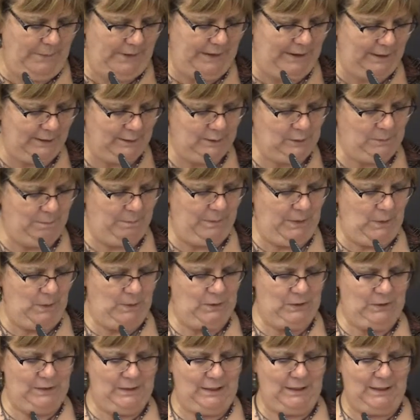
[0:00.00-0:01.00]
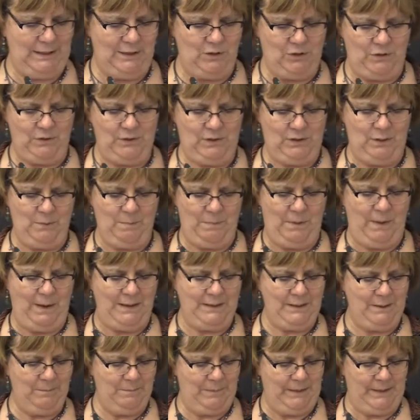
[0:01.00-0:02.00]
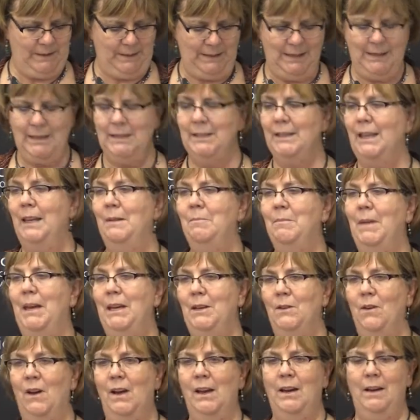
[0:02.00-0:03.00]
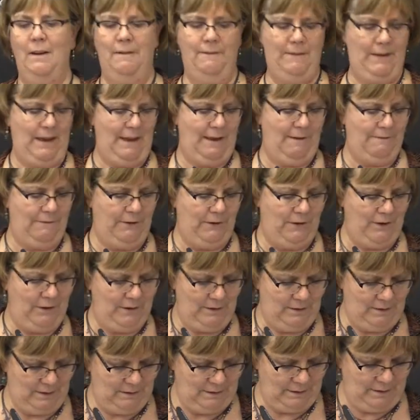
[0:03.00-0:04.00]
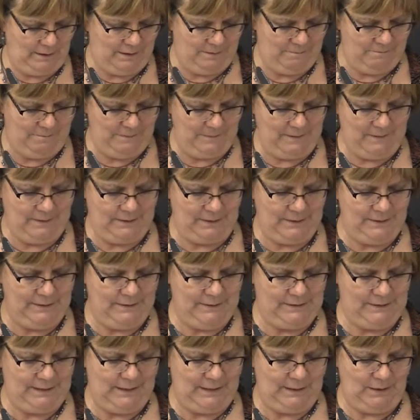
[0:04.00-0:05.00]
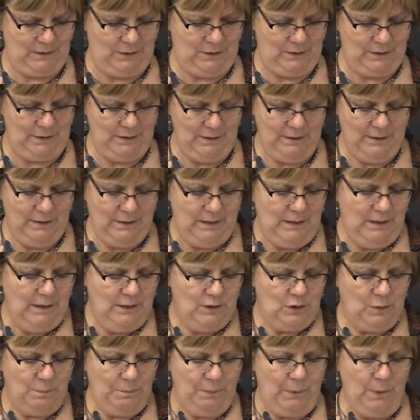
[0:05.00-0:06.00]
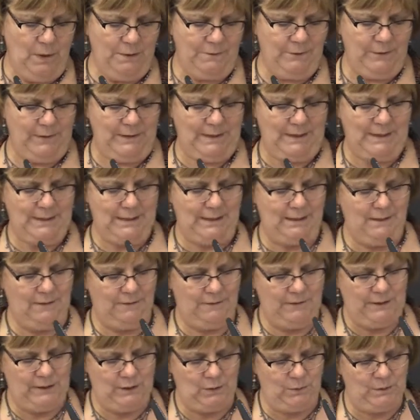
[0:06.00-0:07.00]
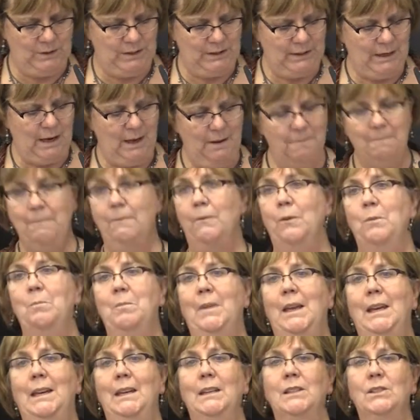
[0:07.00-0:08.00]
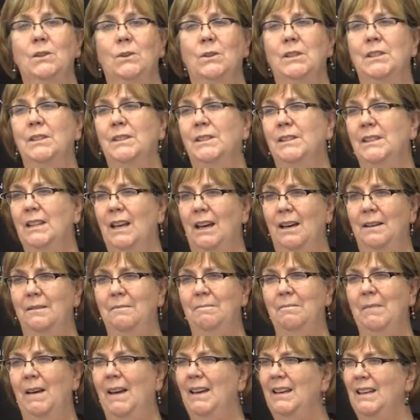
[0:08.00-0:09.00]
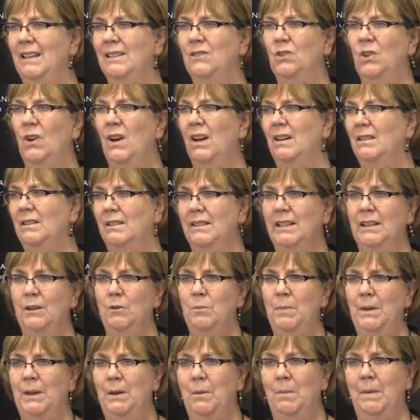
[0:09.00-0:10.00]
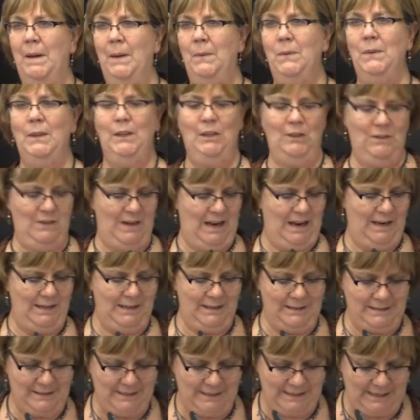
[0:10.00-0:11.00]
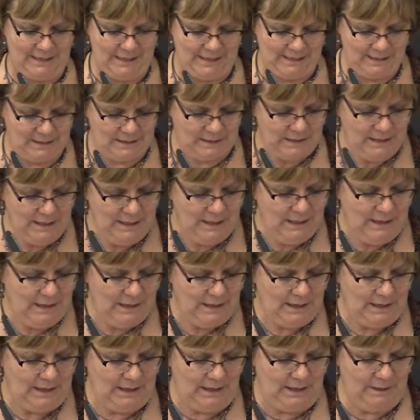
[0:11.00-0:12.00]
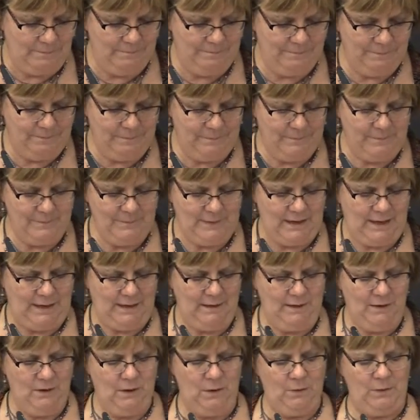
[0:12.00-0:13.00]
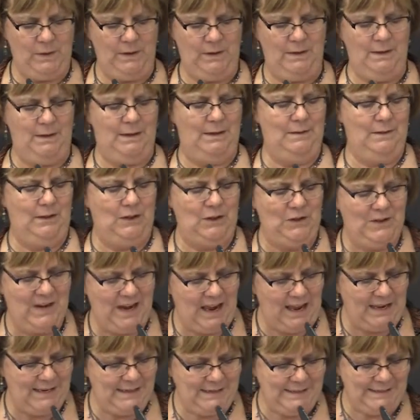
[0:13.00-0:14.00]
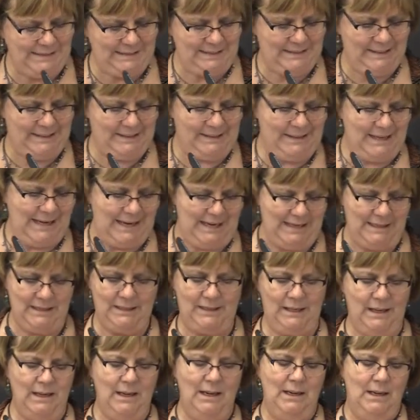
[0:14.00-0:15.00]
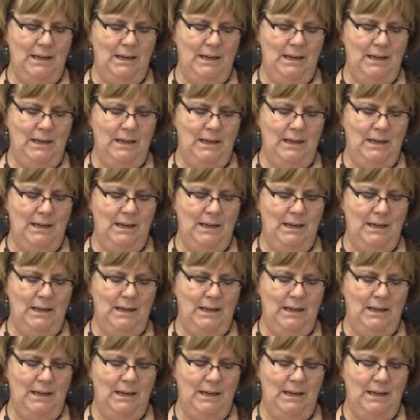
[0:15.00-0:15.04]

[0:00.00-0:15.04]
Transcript: expose teachers to possibilities they may not have ever uh, um, considered. Support for these individuals come from many sources. Um, I can talk a little bit about the United States. Um, I know that in the United States,